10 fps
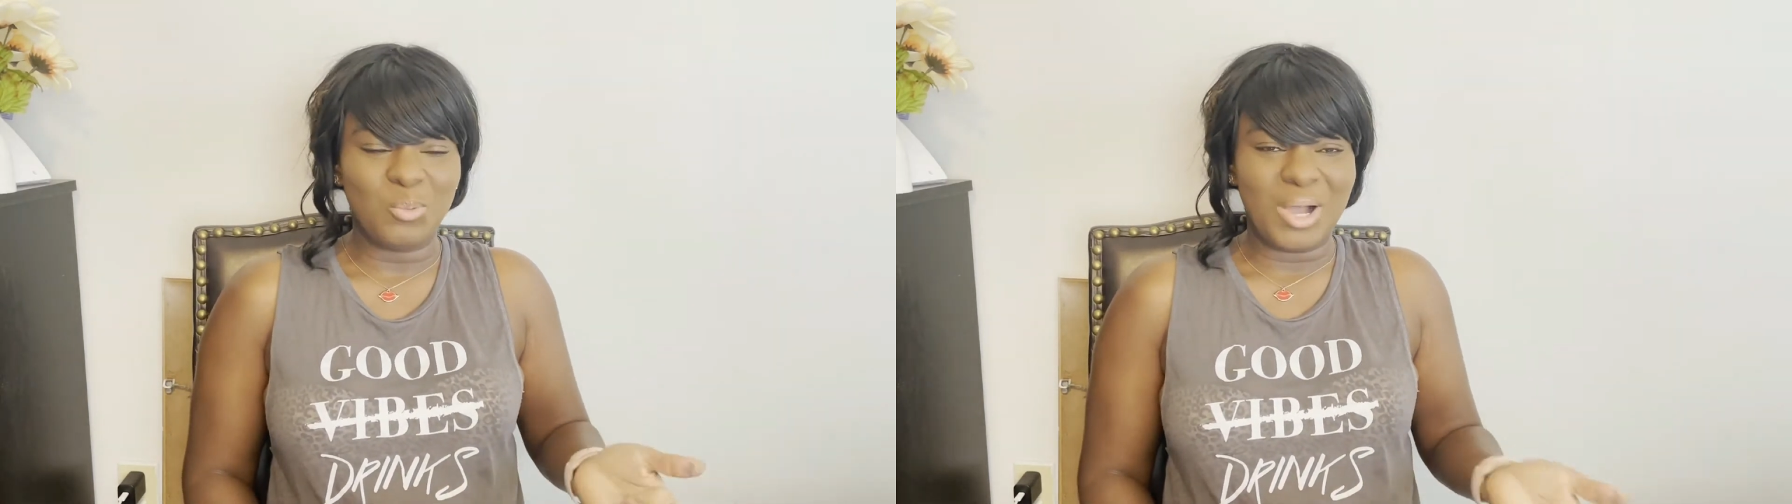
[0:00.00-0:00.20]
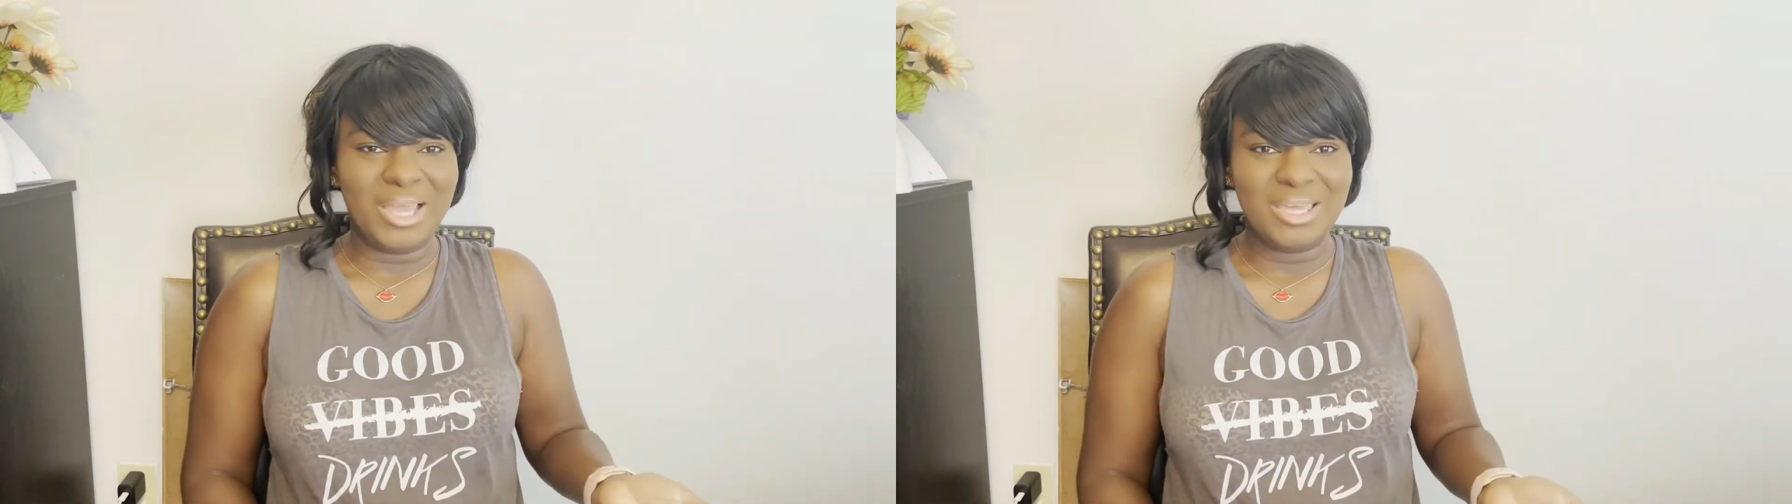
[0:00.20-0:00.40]

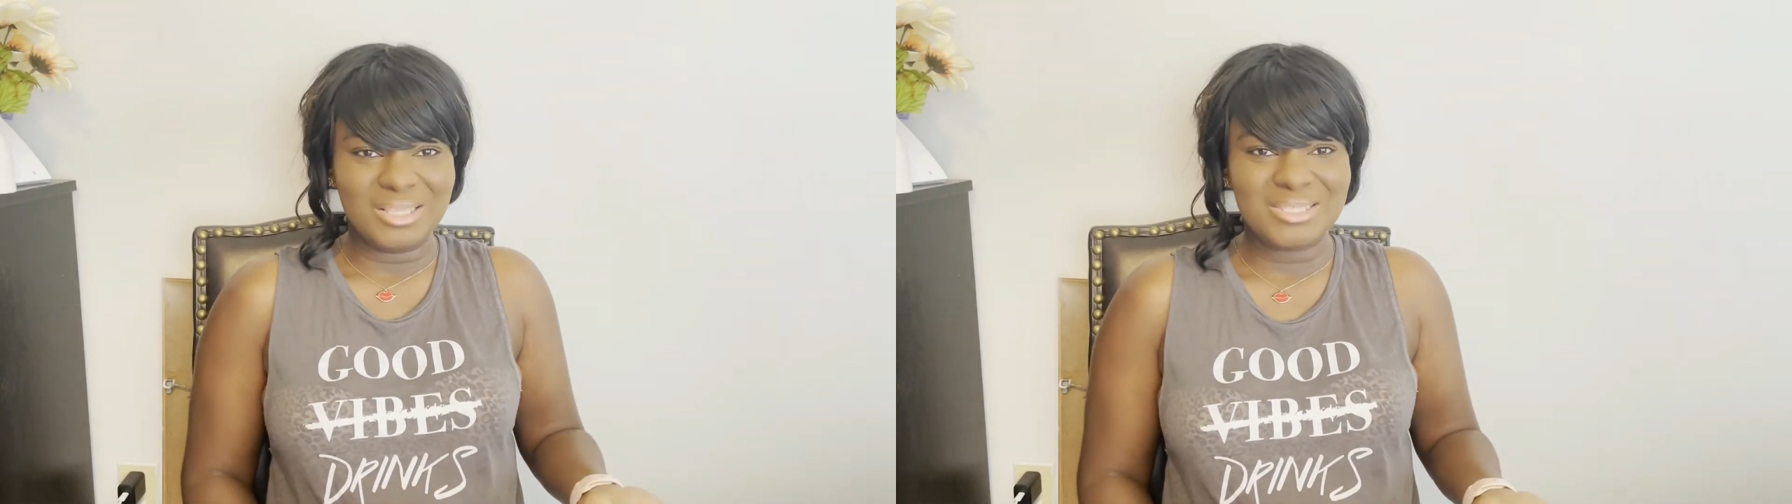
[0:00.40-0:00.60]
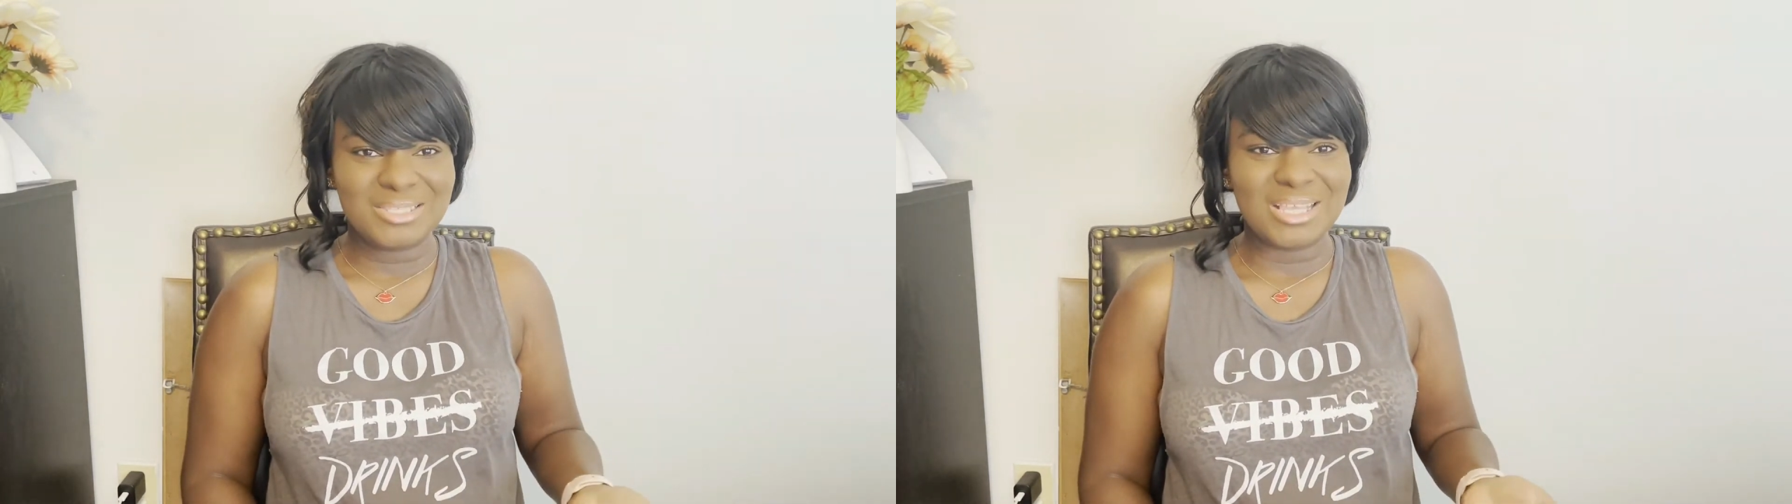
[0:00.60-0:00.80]
why
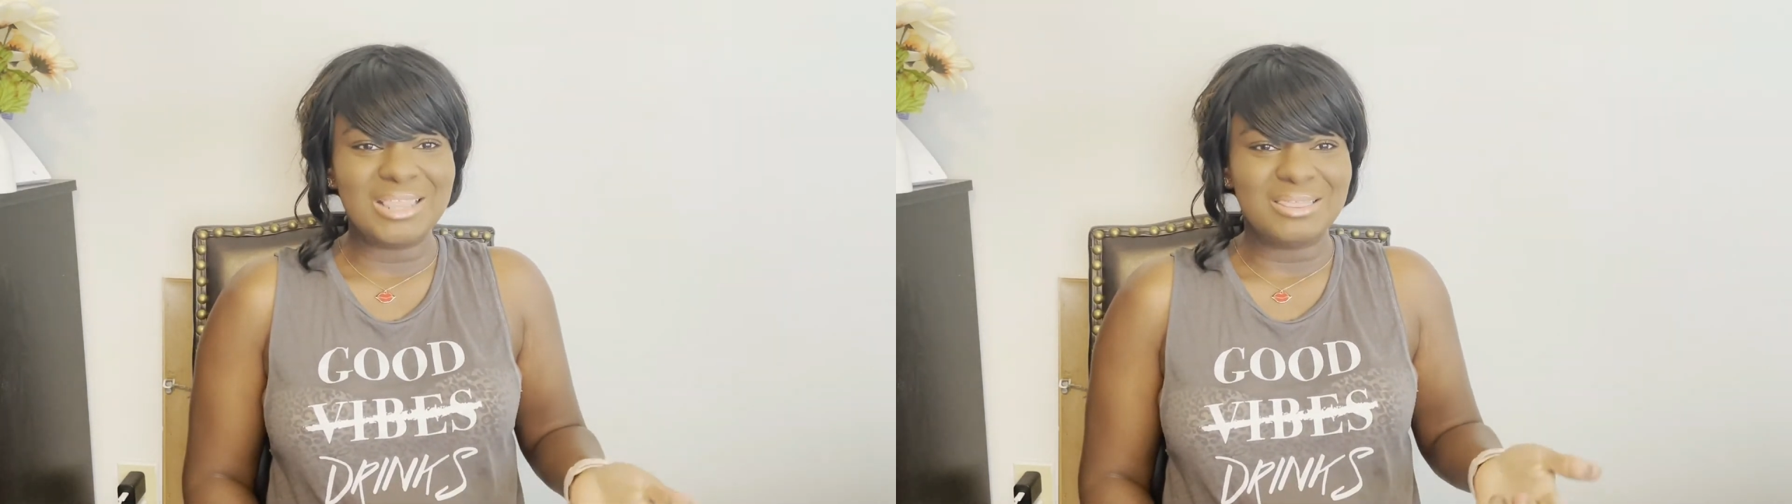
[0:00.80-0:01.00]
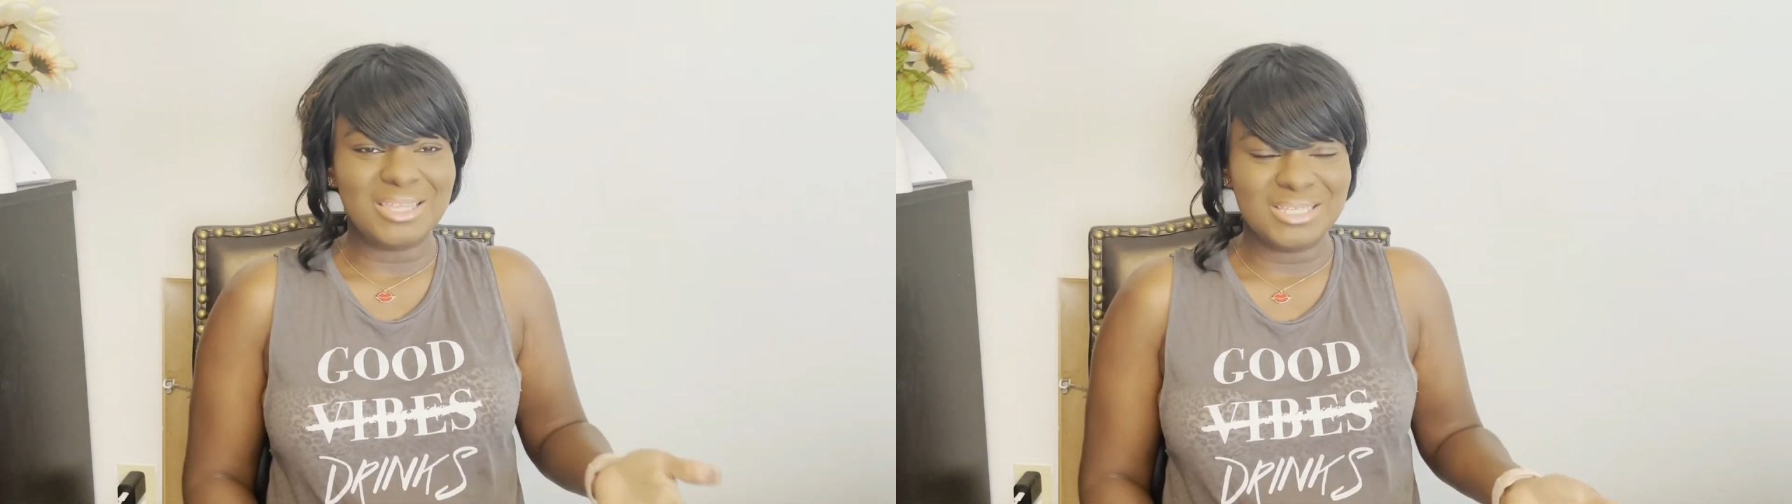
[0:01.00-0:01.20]
it's
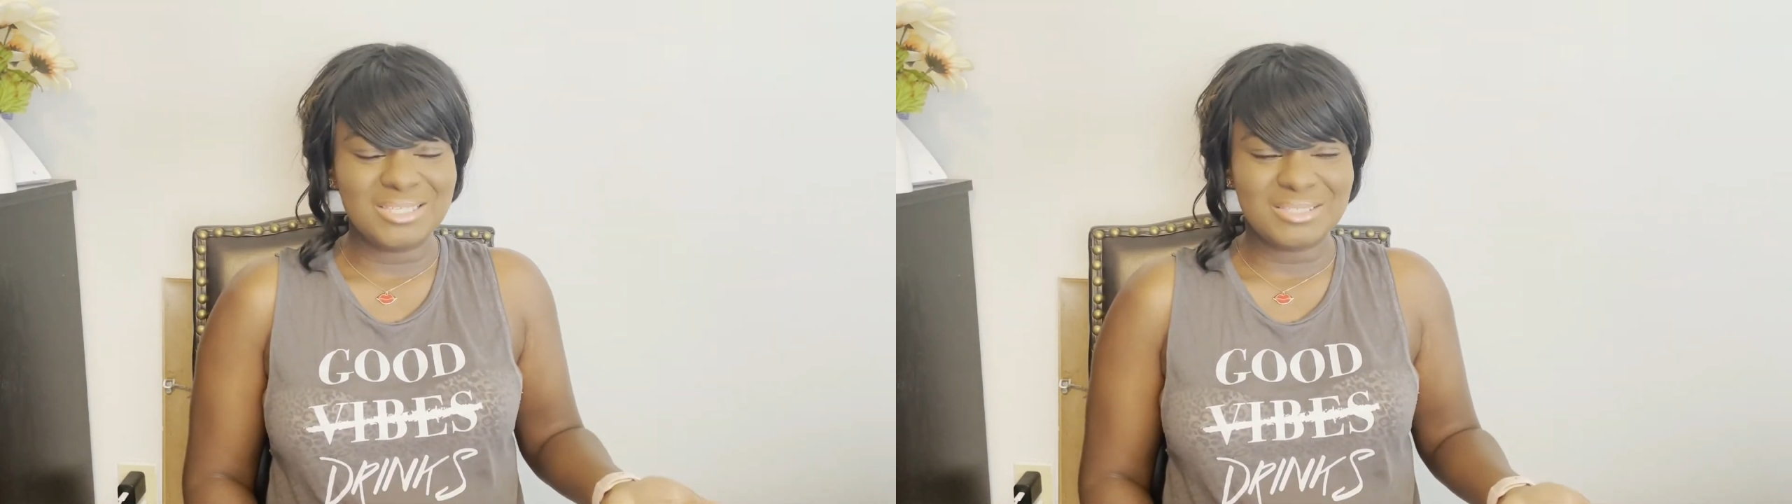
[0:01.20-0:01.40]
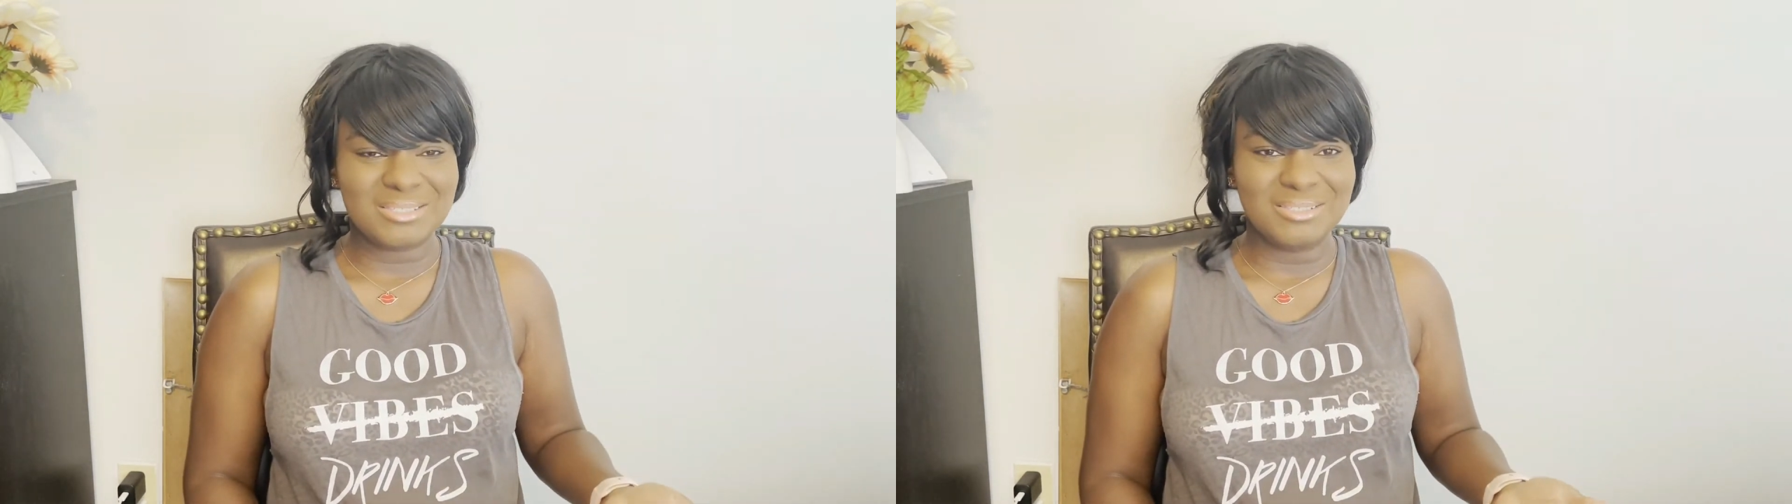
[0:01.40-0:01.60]

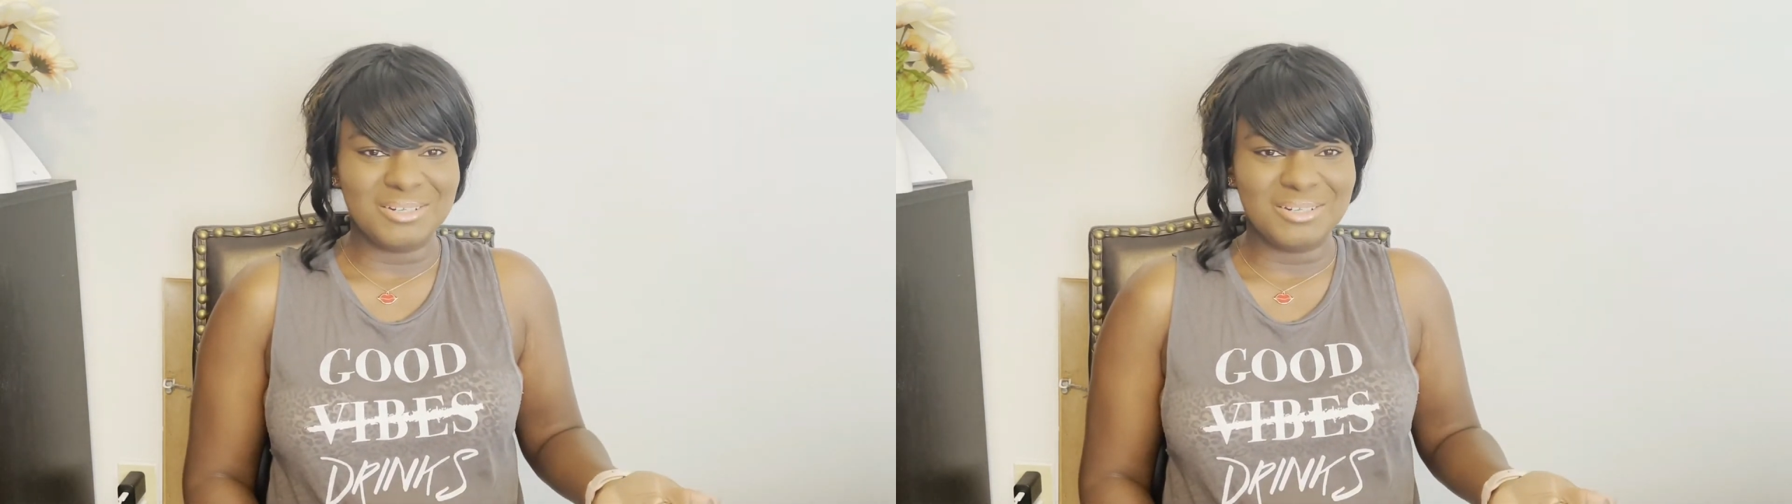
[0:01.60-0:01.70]
this.